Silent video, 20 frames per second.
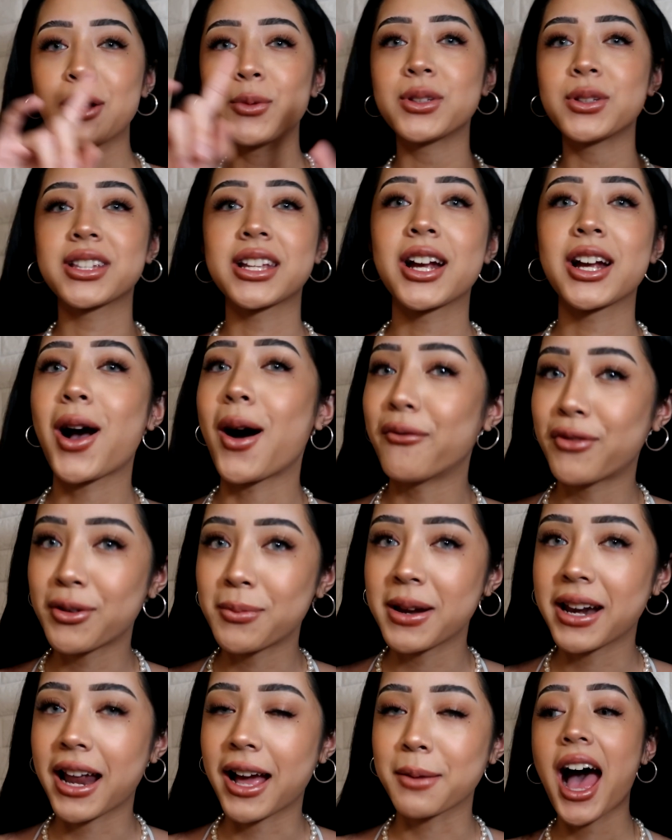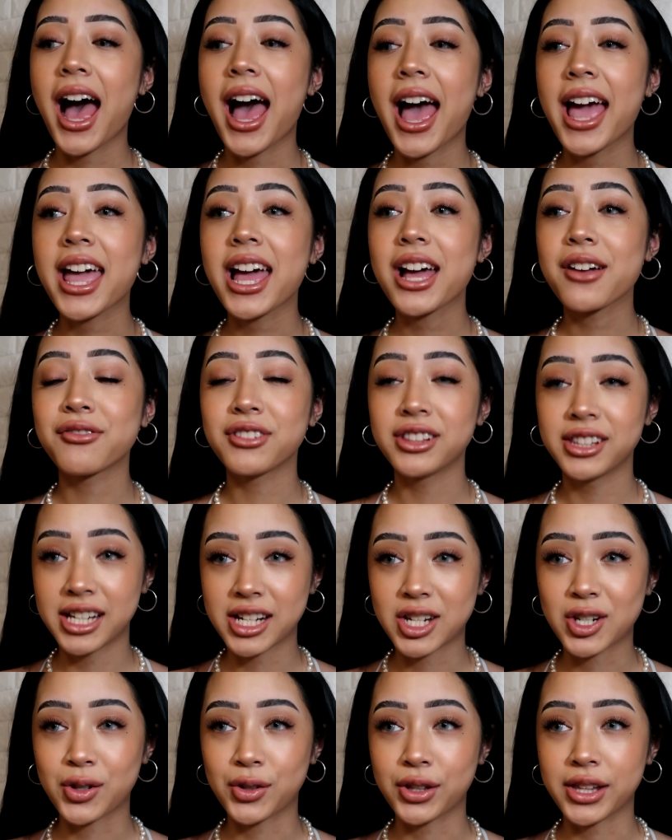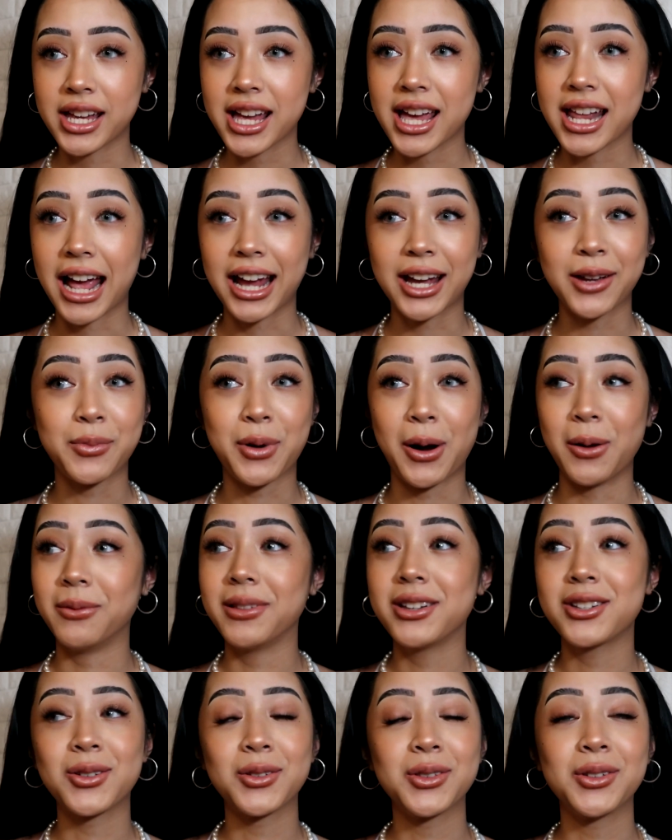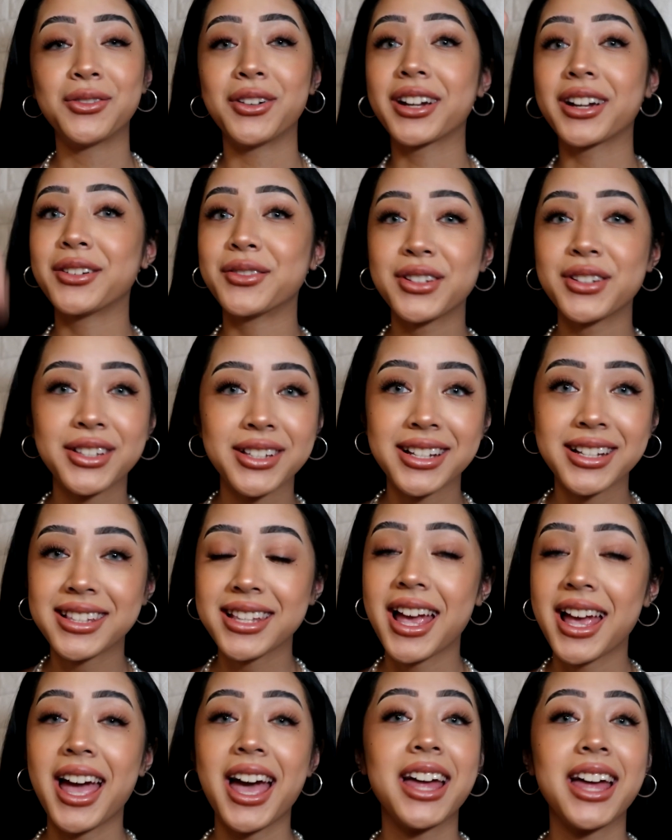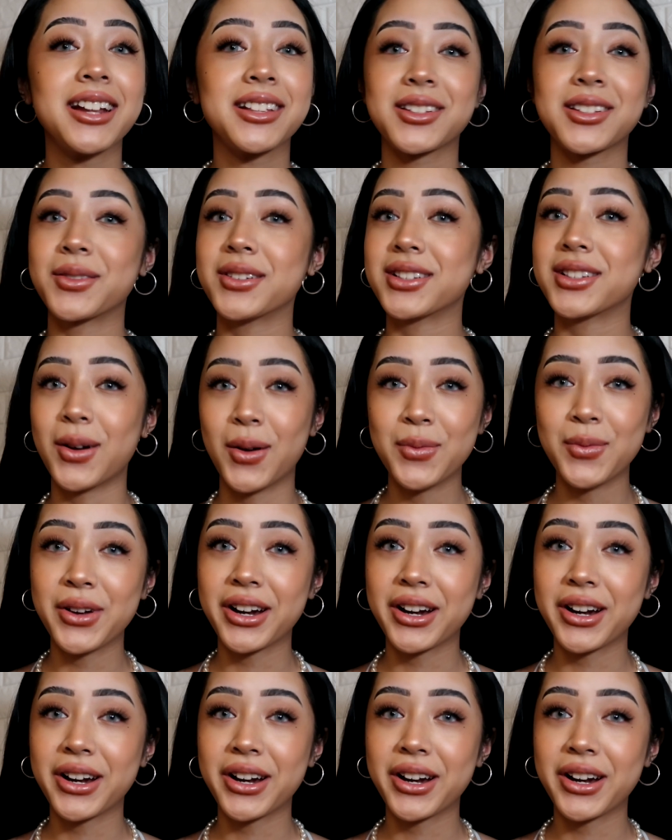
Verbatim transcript: anyone's gonna come for my neck, I have literally, and I can probably show the fucking receipts and it's gonna be so